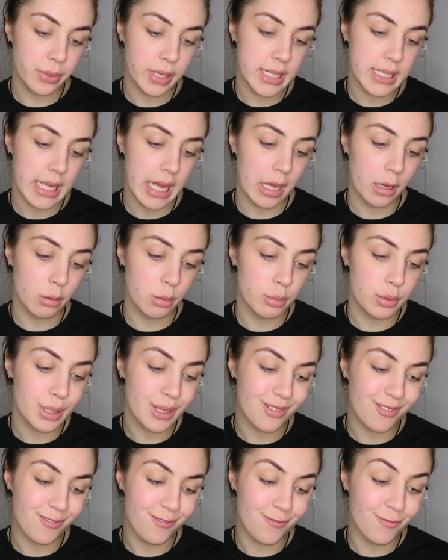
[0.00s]
retails
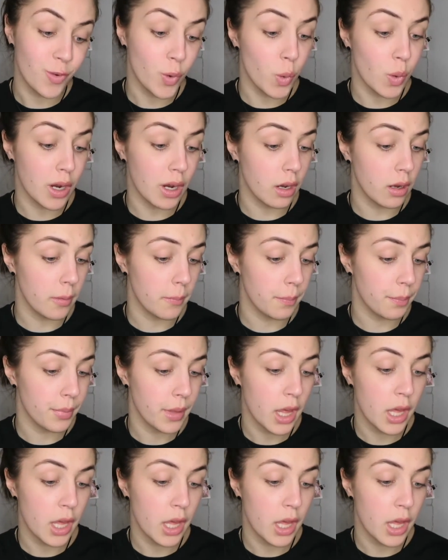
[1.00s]
for